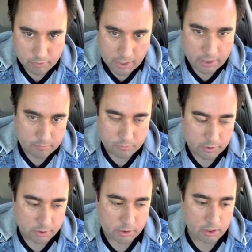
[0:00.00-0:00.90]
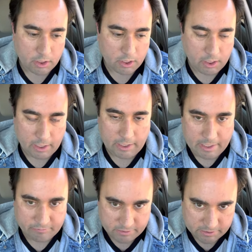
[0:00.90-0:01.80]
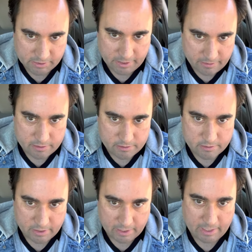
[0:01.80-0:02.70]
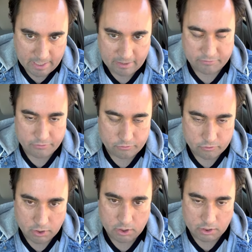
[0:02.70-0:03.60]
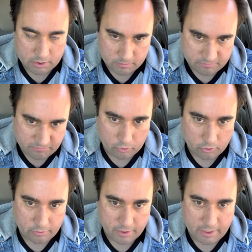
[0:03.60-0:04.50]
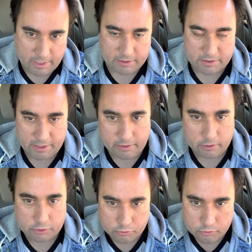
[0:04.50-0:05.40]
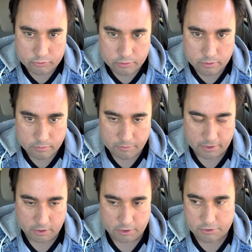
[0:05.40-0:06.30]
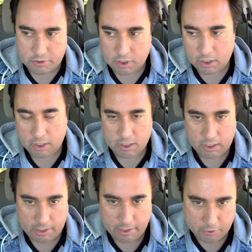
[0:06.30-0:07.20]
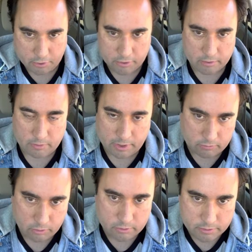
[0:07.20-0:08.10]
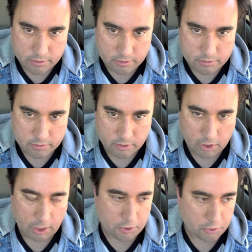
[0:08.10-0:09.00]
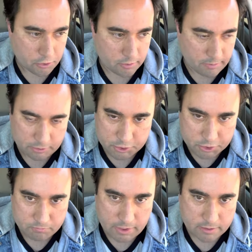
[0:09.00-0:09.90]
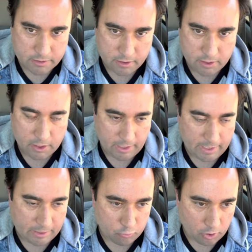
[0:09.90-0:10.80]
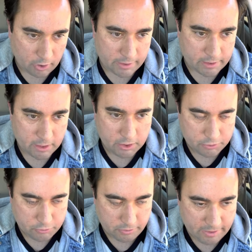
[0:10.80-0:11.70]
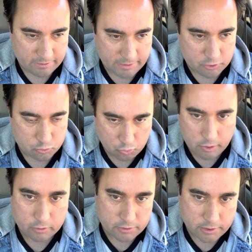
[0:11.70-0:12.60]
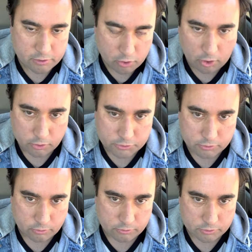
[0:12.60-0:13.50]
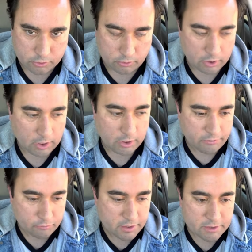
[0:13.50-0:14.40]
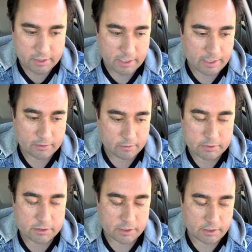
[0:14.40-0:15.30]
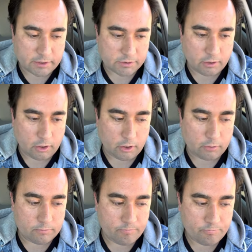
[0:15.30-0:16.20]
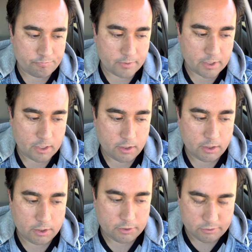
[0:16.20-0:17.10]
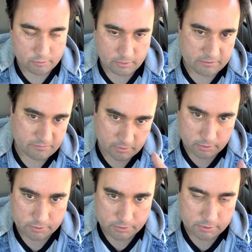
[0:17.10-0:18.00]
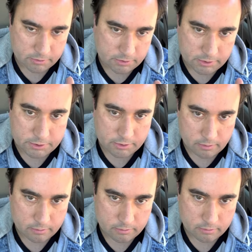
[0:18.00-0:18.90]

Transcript: bad, but I have to say this. I have to come forth and say the truth because I earned my royalties. I earned my respect and I wanted to get these royalties also. So the reason let me say this, to my first teacher